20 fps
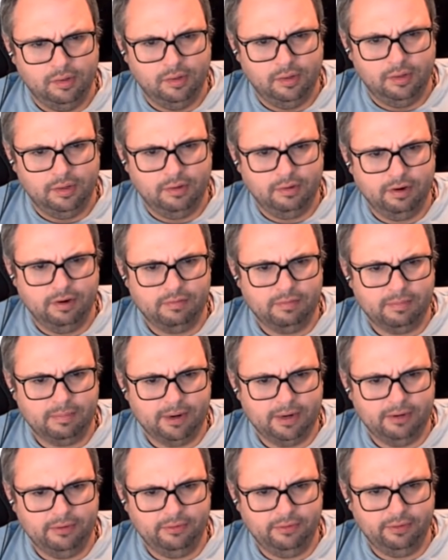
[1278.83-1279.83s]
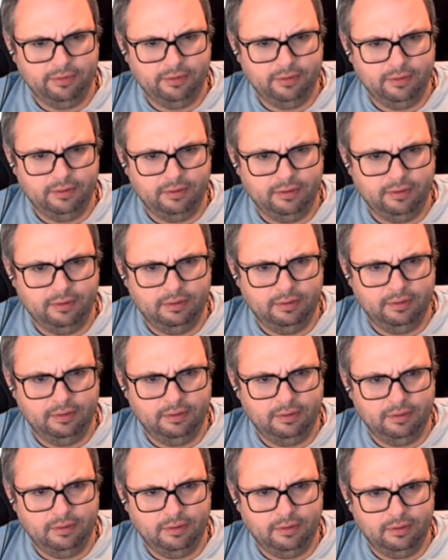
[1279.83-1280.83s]
Oh, never mind.
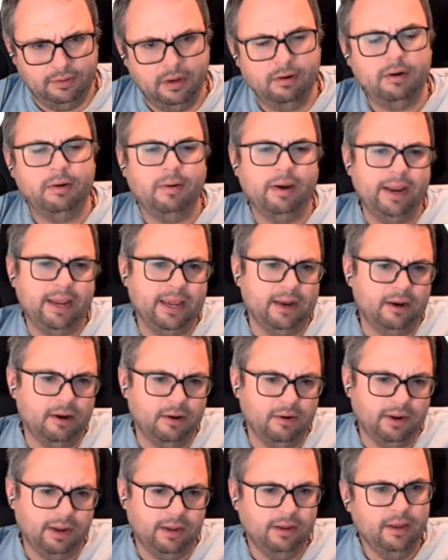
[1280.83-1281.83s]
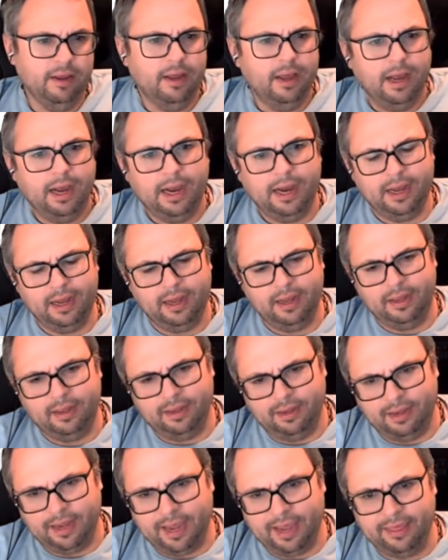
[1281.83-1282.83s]
Oh, no, I can. Okay.
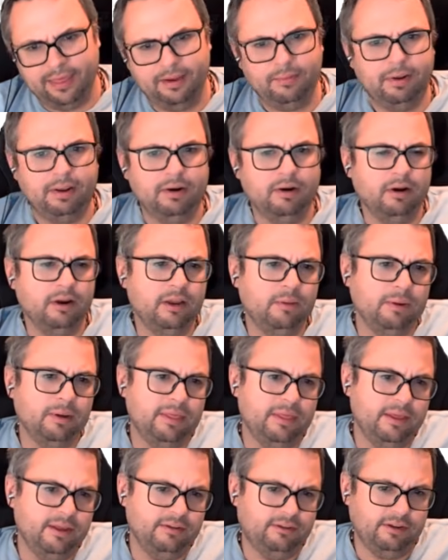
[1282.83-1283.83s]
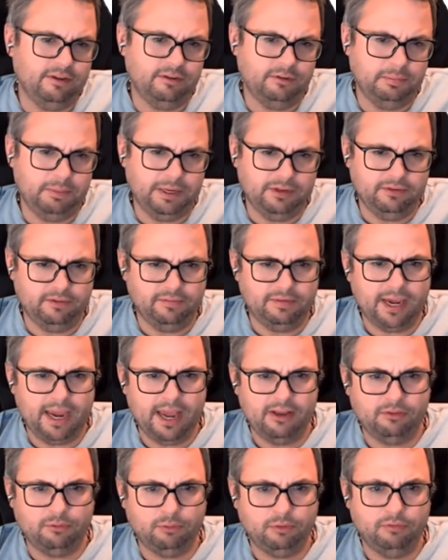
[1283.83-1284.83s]
I think we can argue what this is, because if I
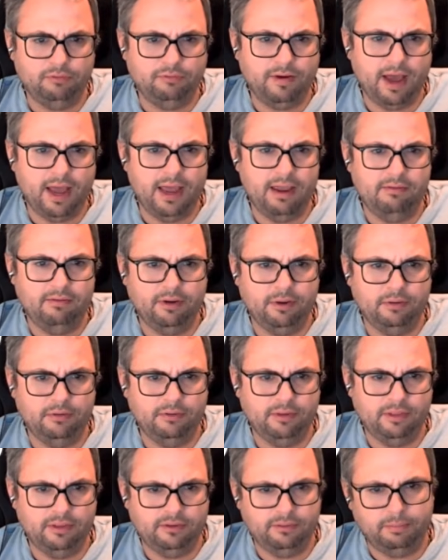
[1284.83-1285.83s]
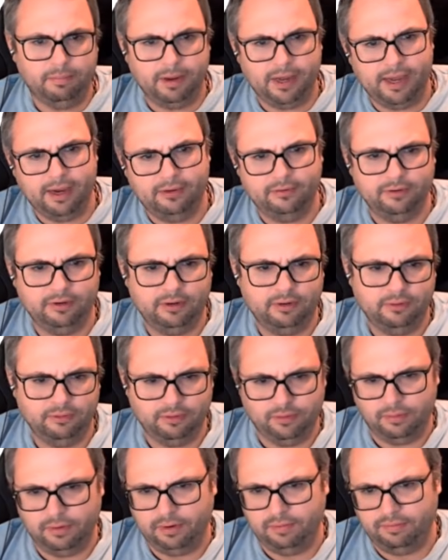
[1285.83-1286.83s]
ask where 5 goes in this box, it
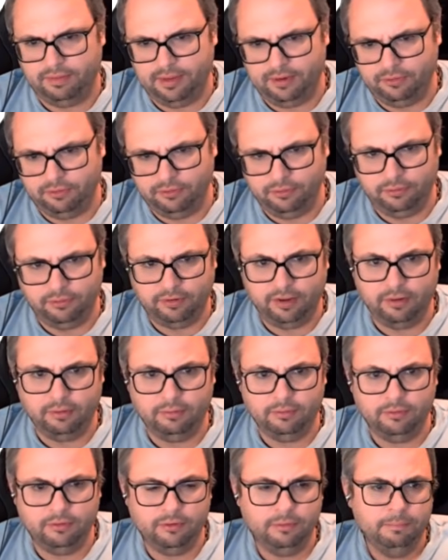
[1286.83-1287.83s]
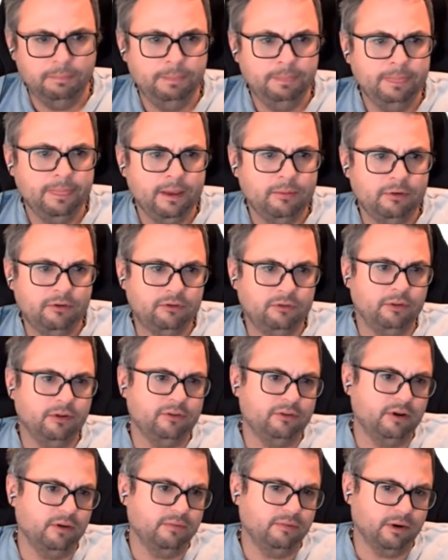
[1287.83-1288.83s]
goes in one of these two cells, which
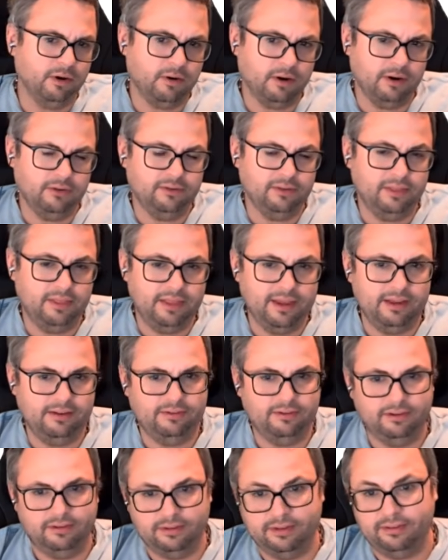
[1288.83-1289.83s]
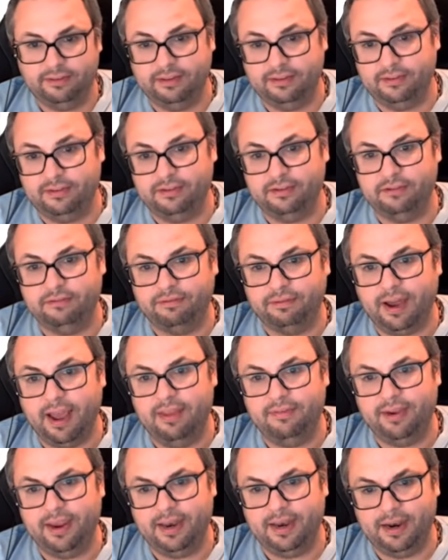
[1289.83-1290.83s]
looks over across at this and says this isn't
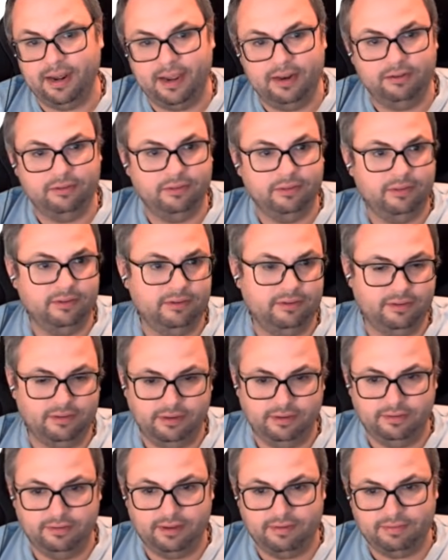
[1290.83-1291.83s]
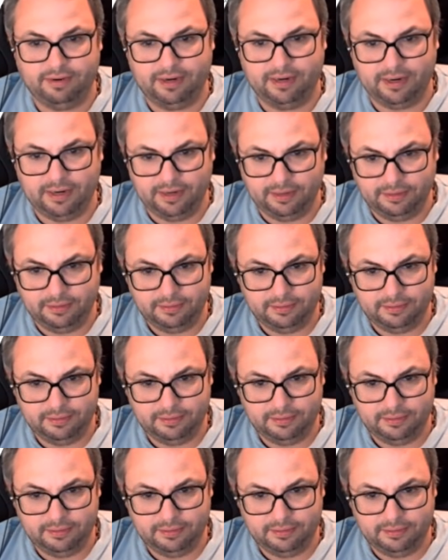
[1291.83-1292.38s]
5, 8, 9, so this is 6, 7, 9.